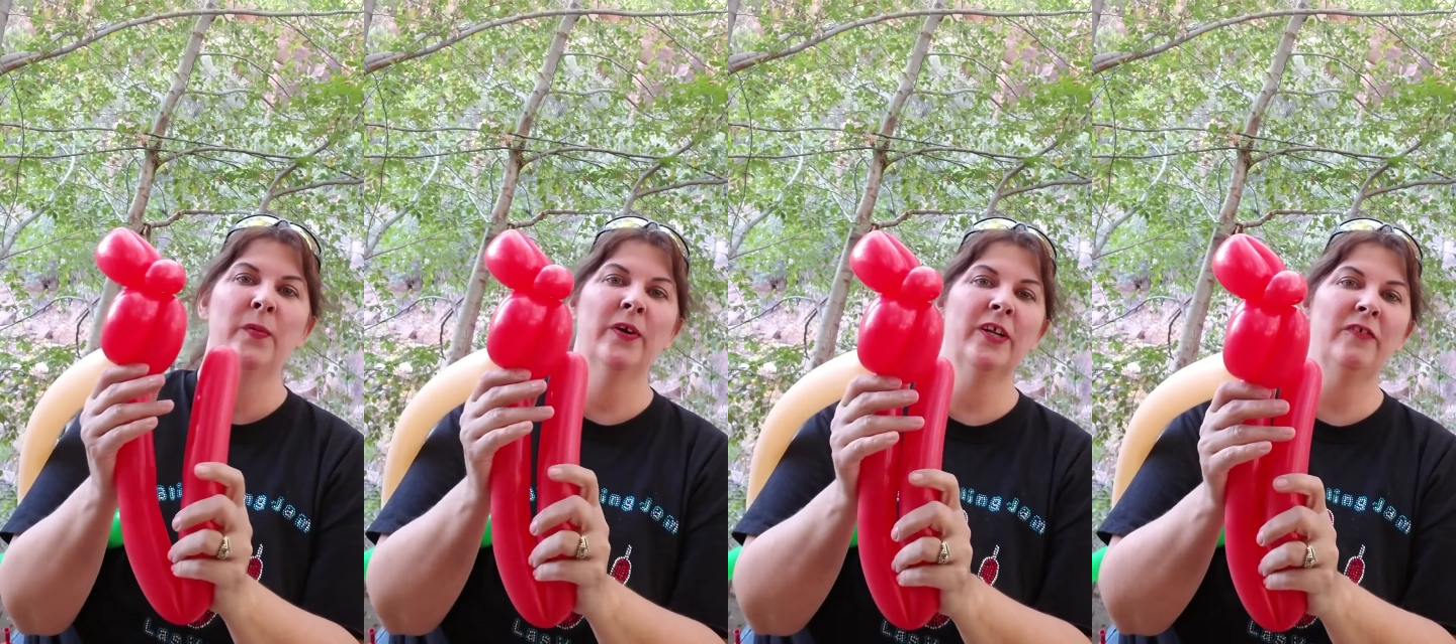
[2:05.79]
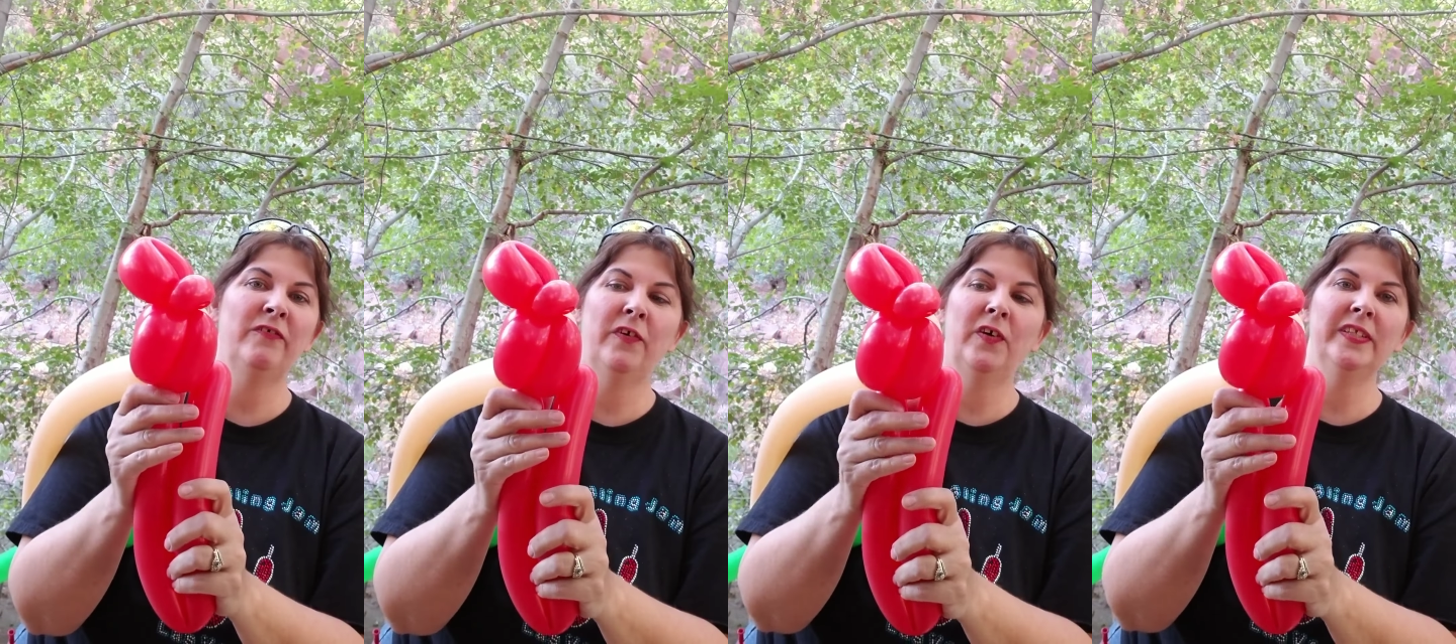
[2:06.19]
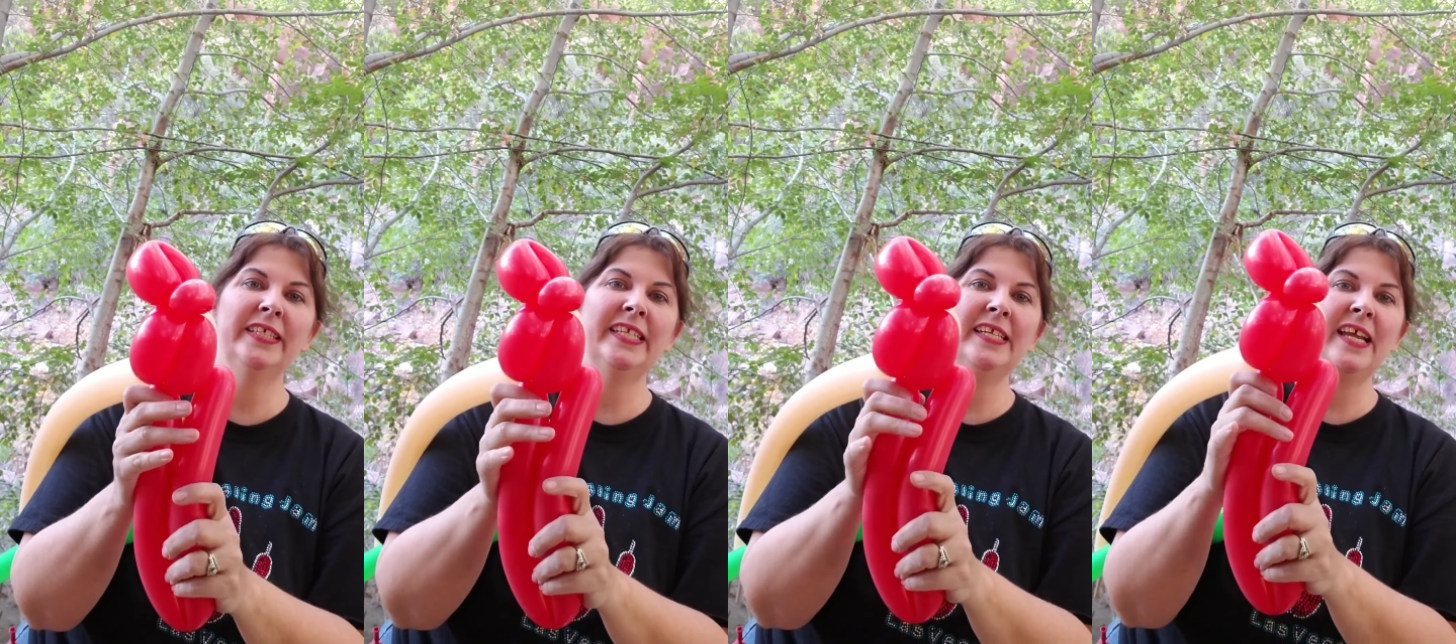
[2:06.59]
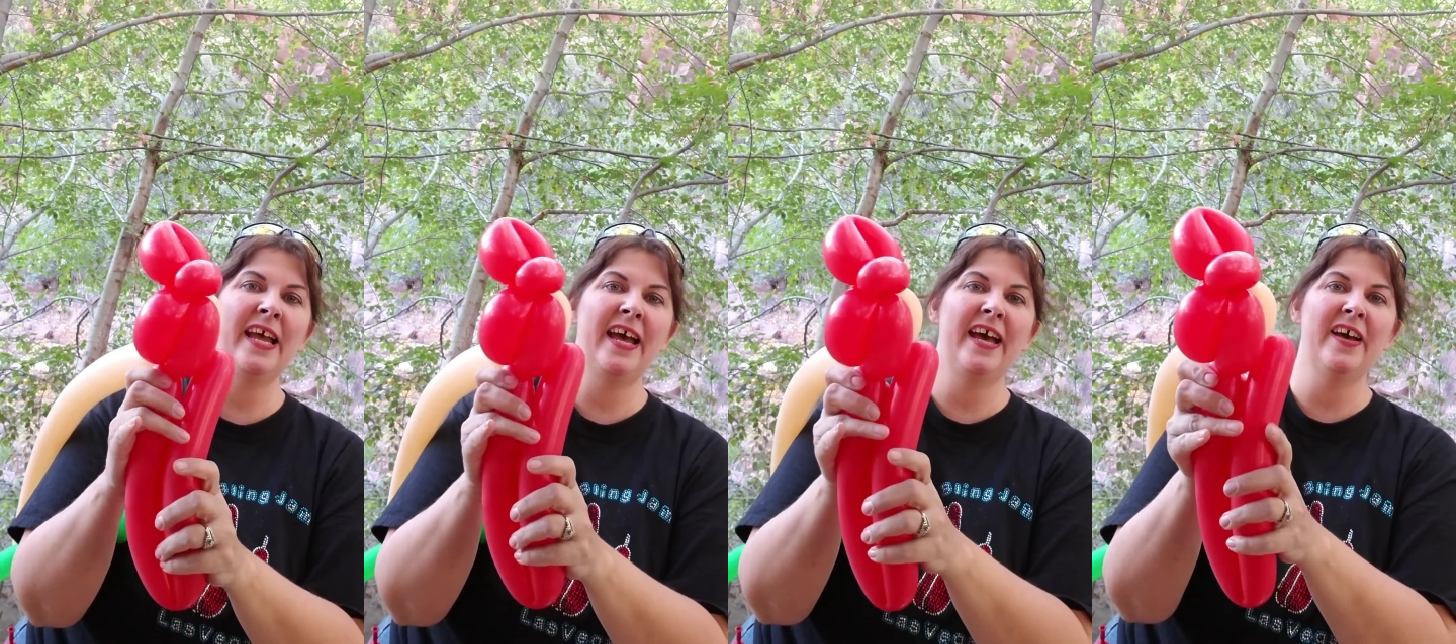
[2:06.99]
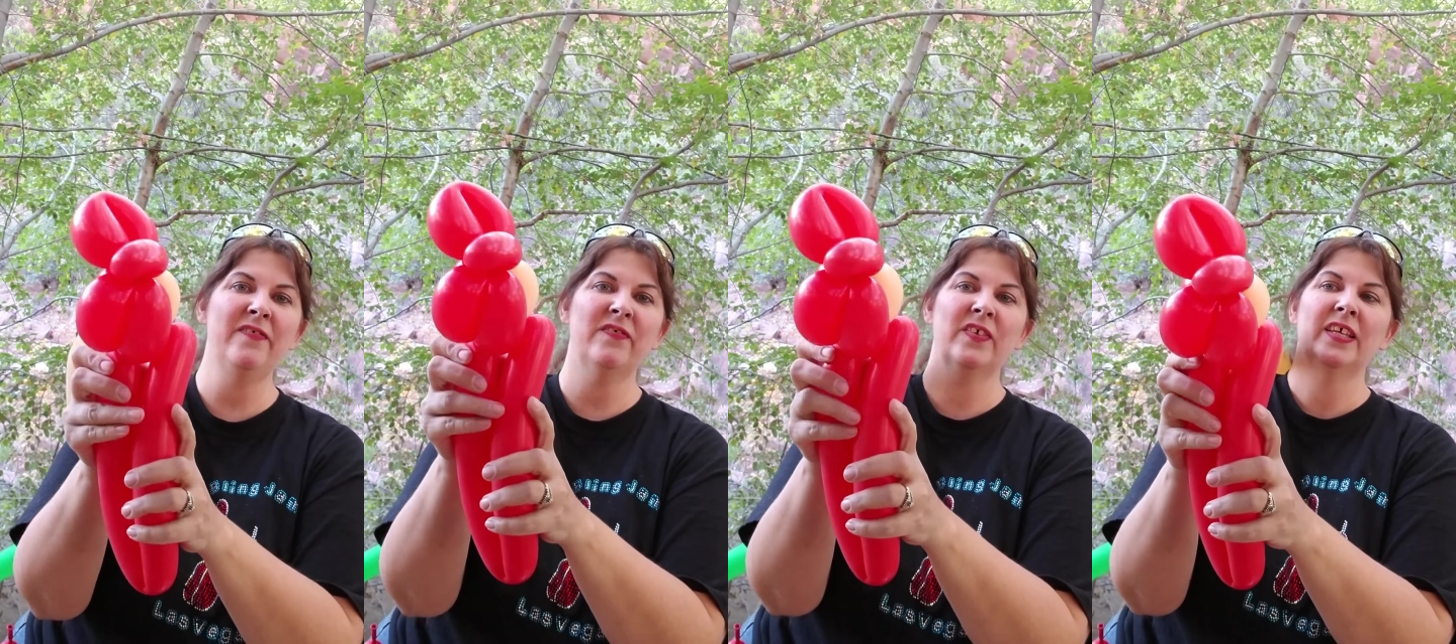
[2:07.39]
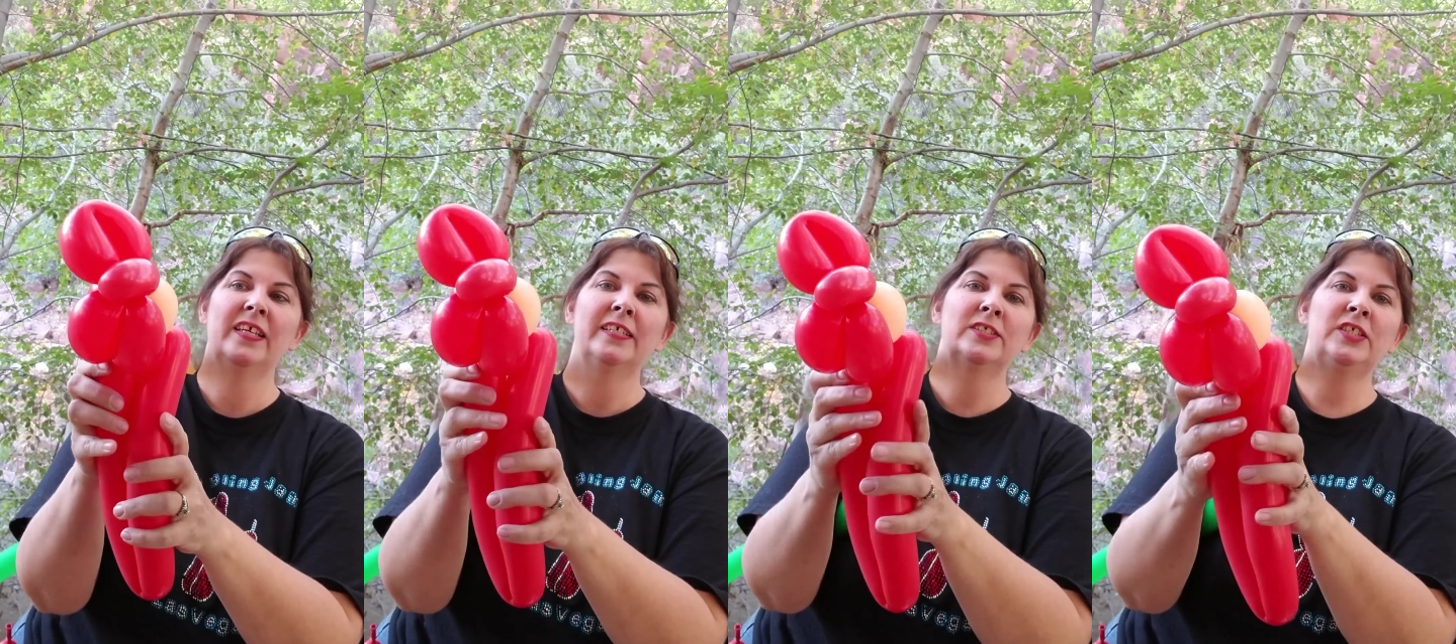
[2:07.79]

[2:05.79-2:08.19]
We're going to fold it in half